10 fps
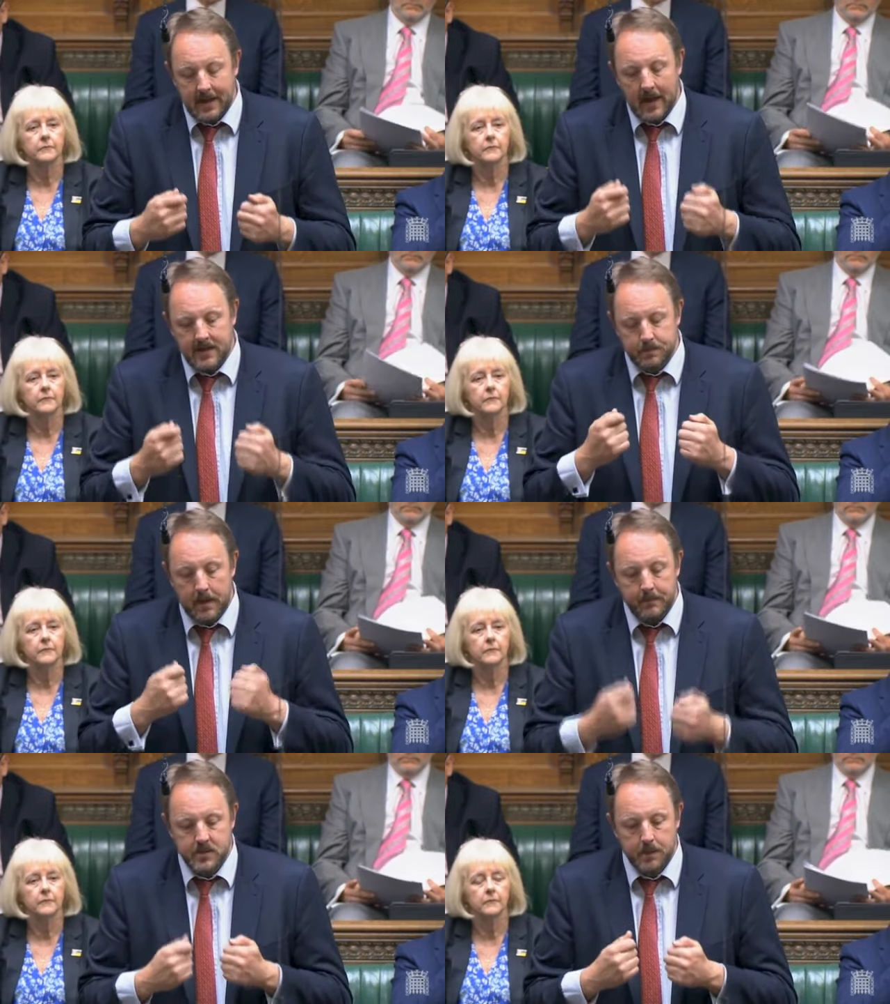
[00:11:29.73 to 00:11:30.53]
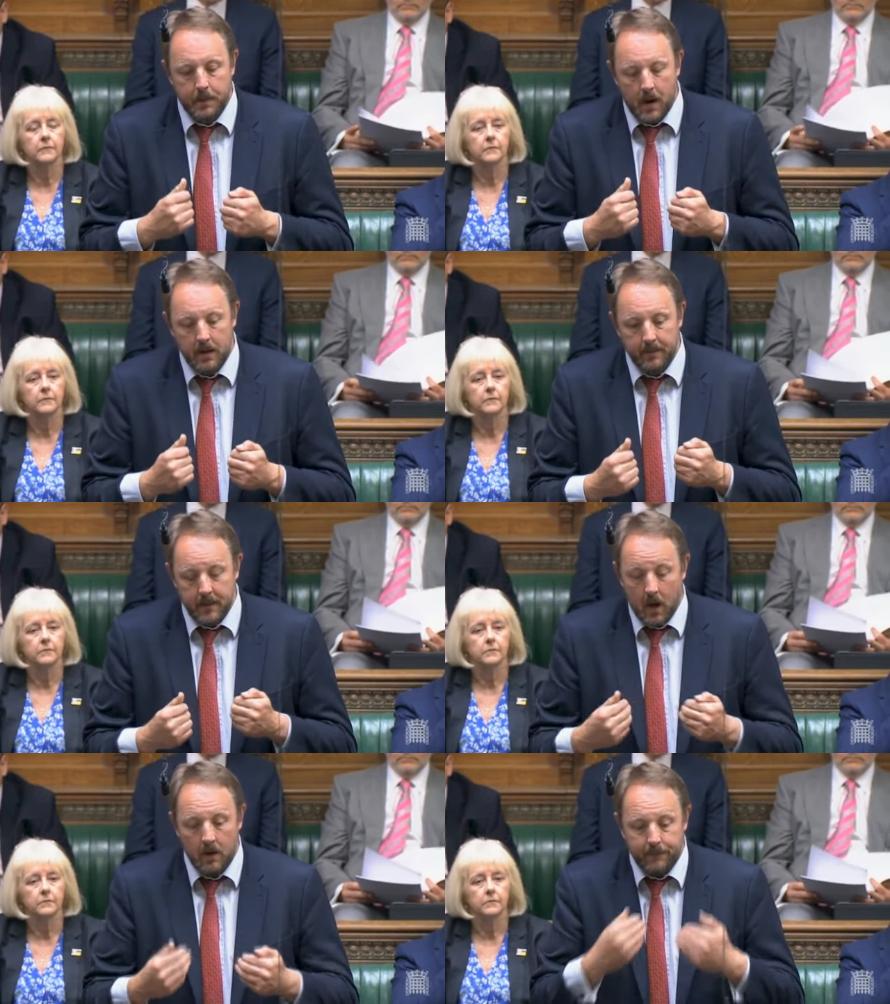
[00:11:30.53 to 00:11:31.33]
Speaker 1: as members of parliament,
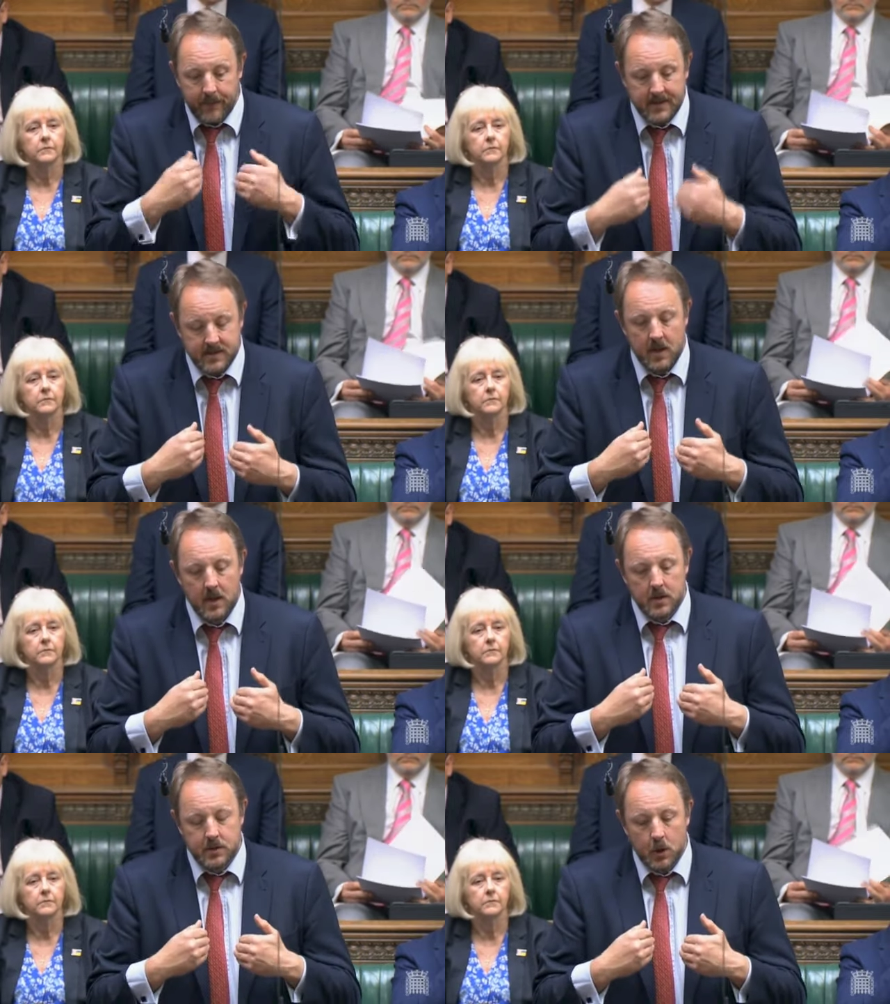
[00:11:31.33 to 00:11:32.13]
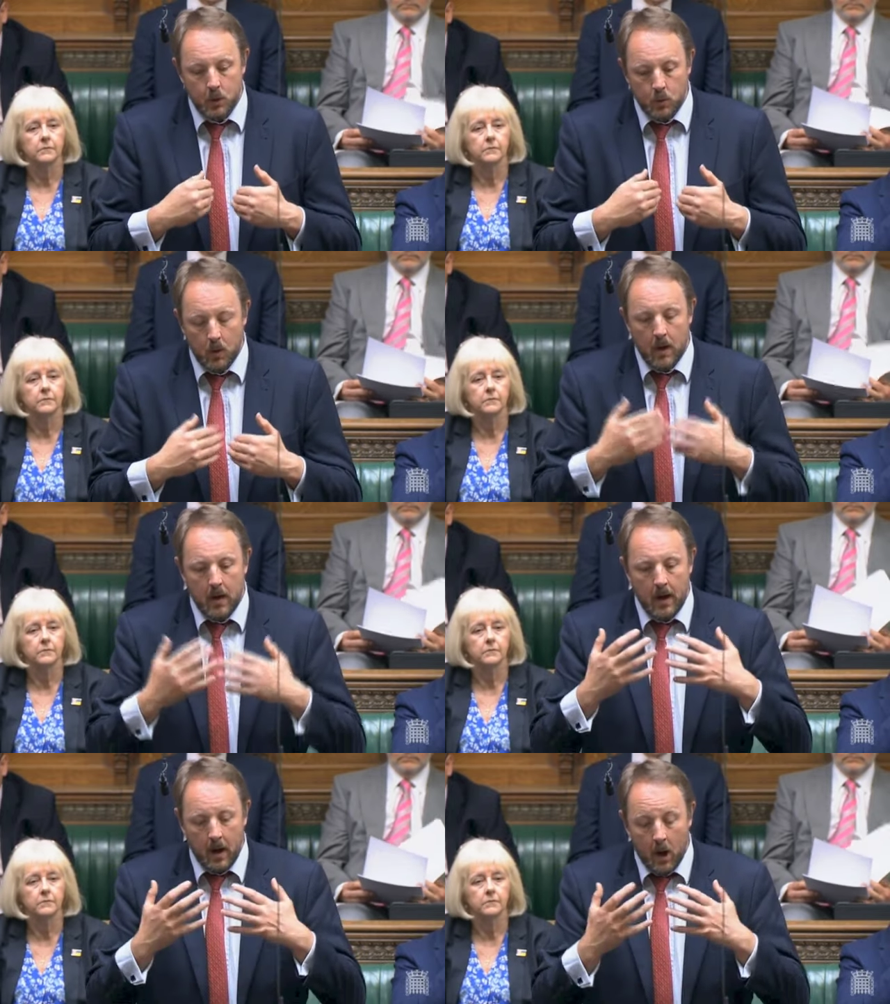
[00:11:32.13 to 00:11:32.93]
are fit to
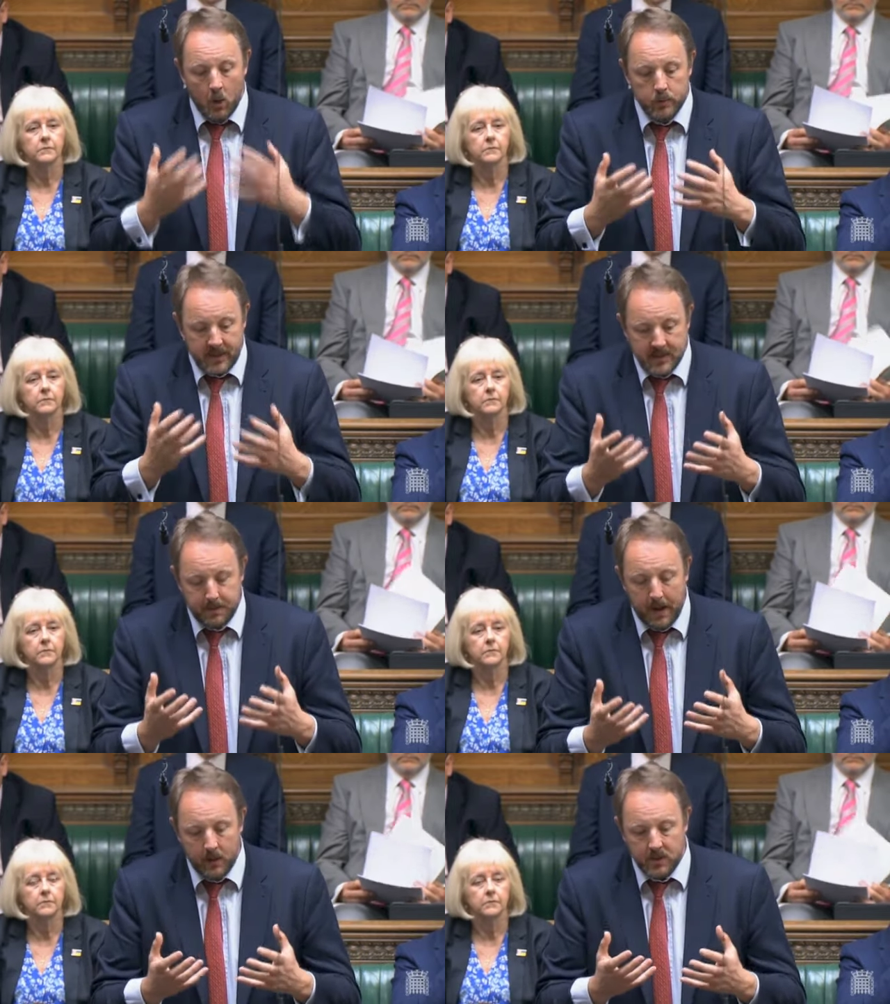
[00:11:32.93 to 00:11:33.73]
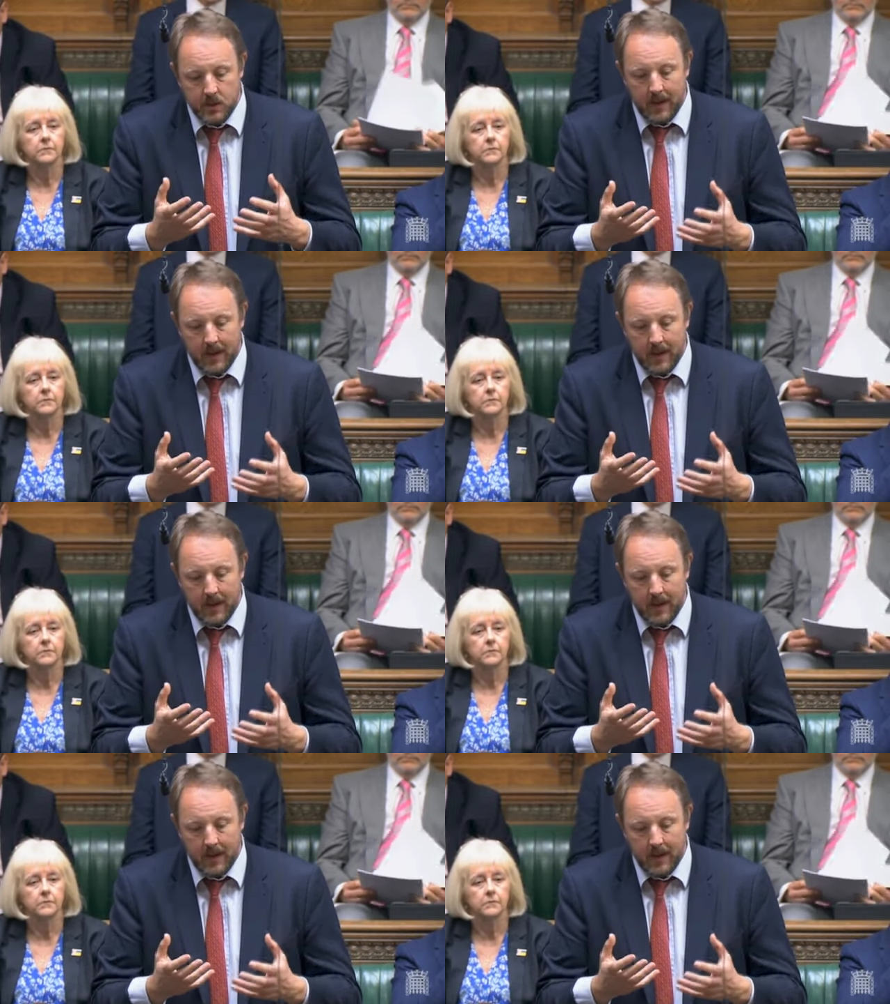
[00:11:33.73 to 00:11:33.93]
uh, hold these powers that